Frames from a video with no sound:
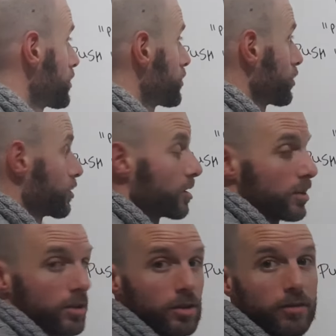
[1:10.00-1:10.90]
So
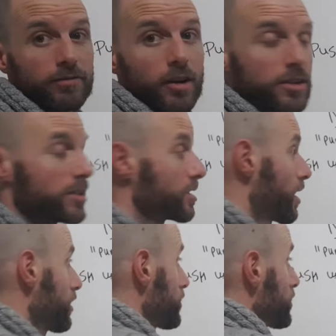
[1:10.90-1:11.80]
your first
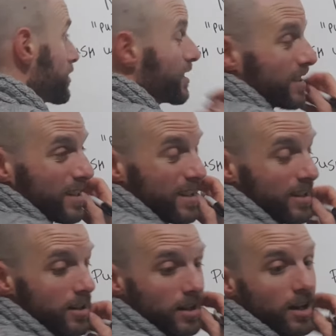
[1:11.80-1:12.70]
set,
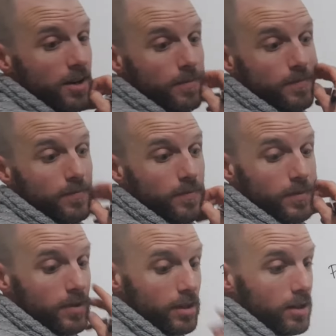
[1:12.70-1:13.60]

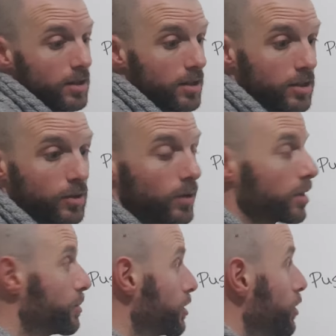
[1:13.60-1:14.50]
you want
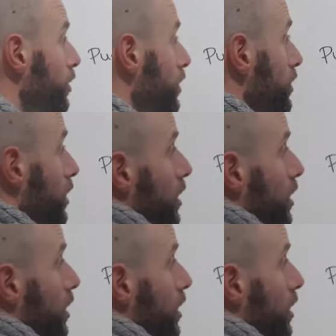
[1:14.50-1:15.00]
to be going